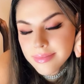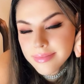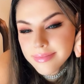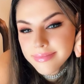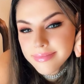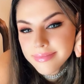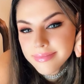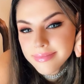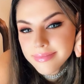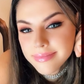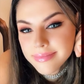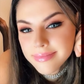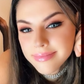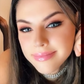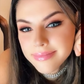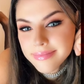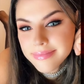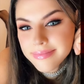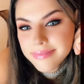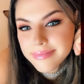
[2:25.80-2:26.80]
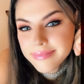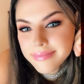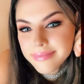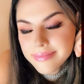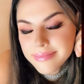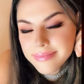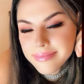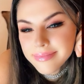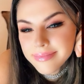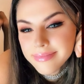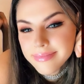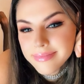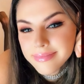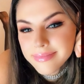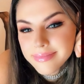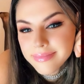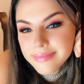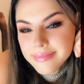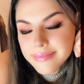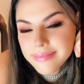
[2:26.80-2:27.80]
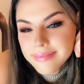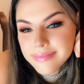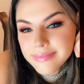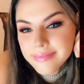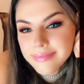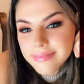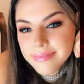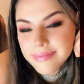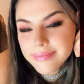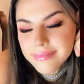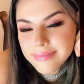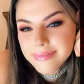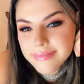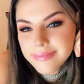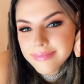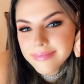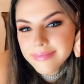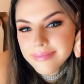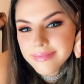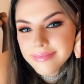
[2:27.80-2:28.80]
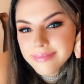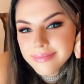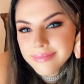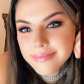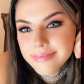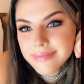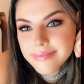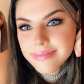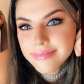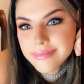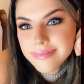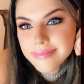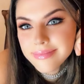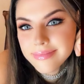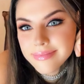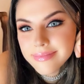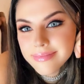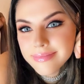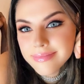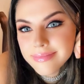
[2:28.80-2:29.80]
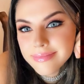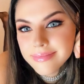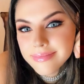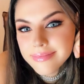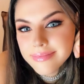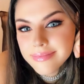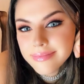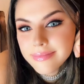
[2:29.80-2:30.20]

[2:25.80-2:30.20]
(no one is talking)